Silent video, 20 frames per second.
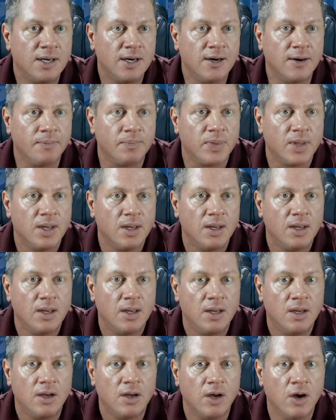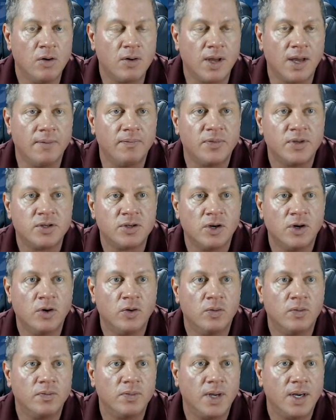there. Okay,
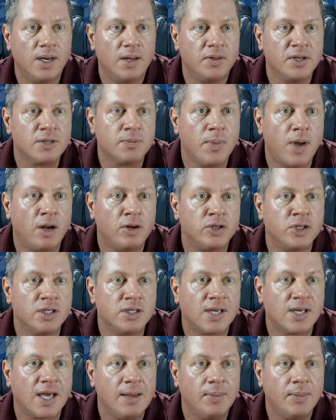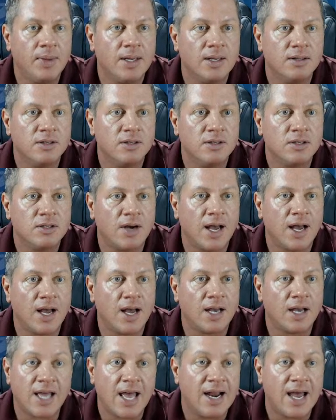so uh, this model just came in, so
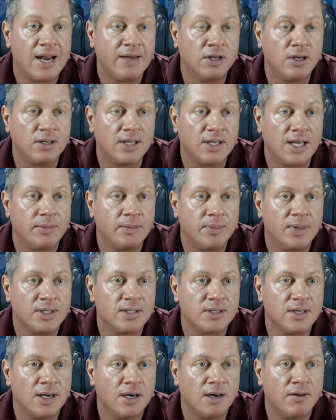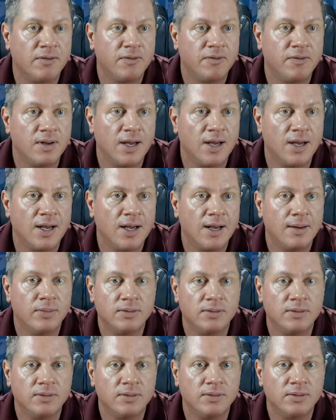I actually hadn't even looked at it myself, uh,
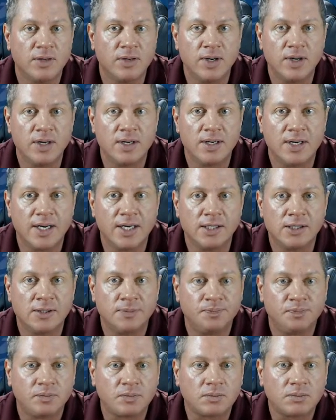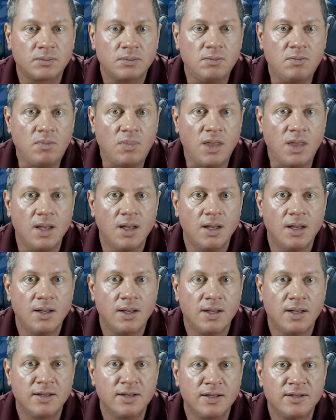but let's see what it does.
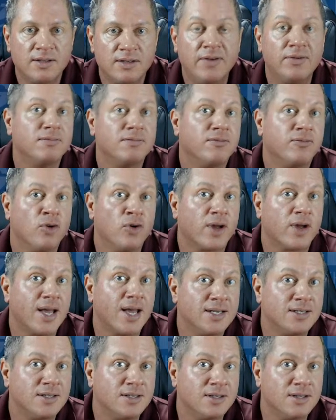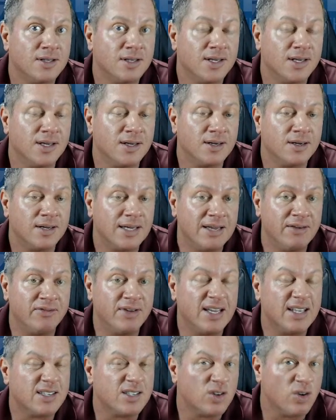See if it even forecasted the uh,
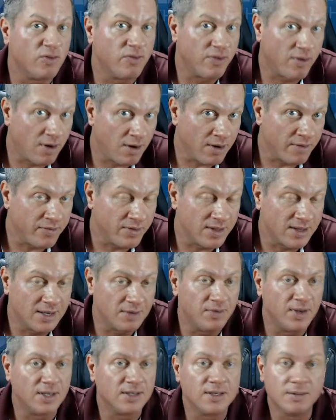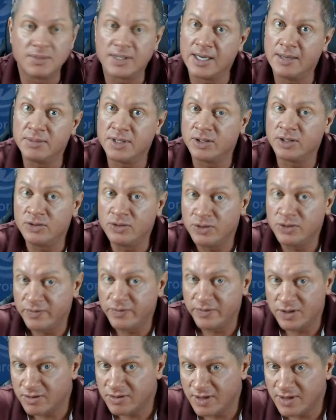events so far for the evening. Sometimes they don't
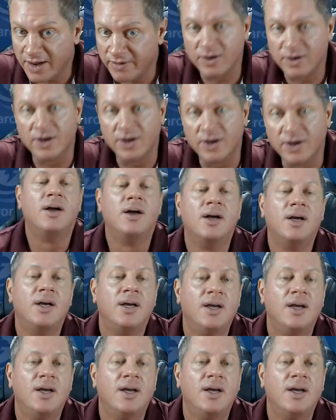even do that very well.